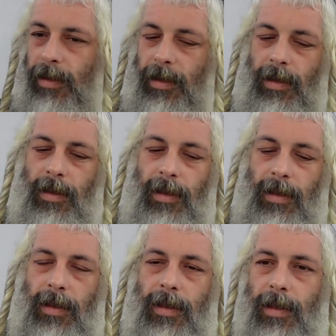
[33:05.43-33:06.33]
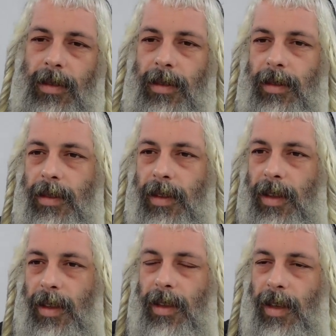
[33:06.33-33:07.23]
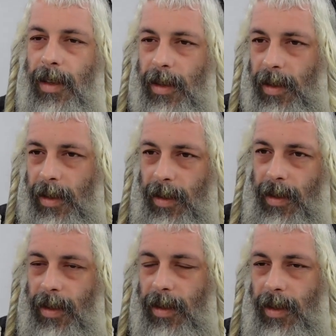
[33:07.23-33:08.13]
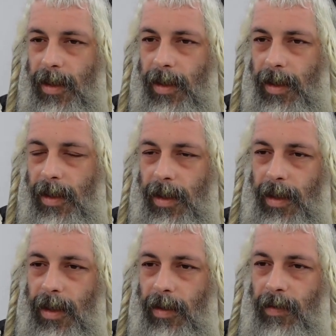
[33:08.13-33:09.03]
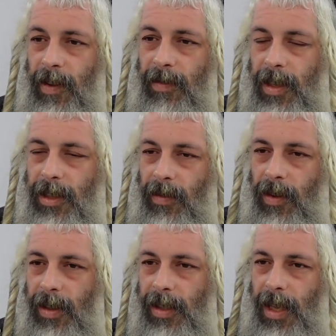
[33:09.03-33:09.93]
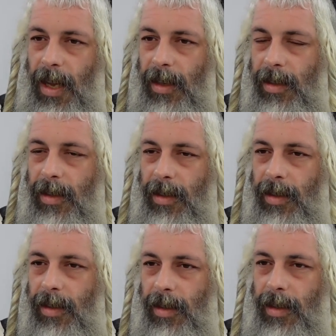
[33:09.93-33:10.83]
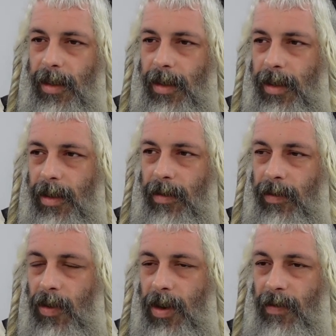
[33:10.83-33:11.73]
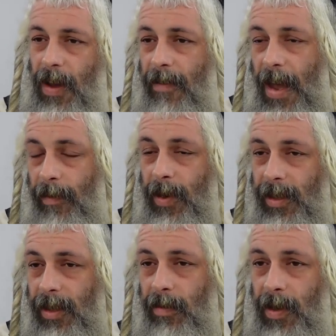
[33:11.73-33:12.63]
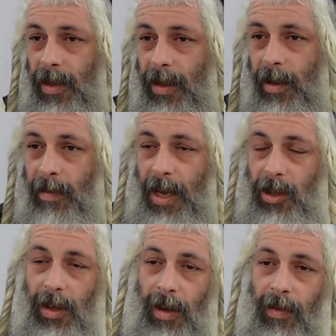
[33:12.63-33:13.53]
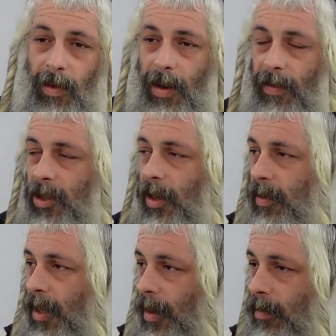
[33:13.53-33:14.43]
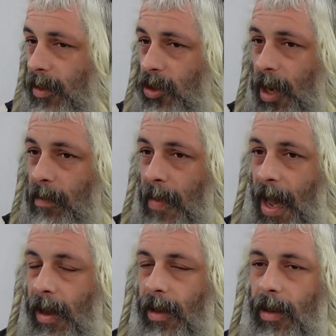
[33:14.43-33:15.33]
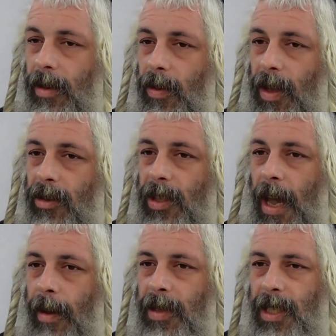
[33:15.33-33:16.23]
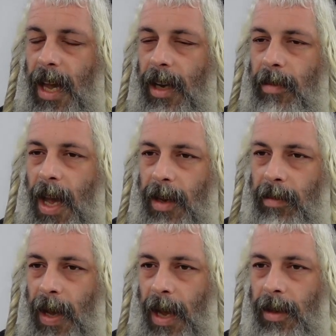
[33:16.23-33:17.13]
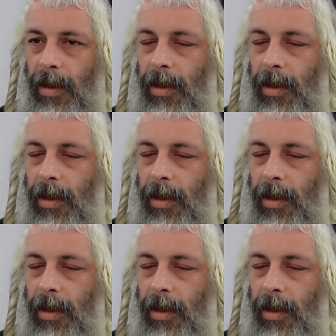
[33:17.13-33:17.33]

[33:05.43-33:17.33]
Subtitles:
Why is 50, the fallen state, higher than 45? 50 is a fallen state. 45 happens to be the gematria of one of Hashem's names, Shem Ma. Right? There's Ab, Sag, Ma, and Ban.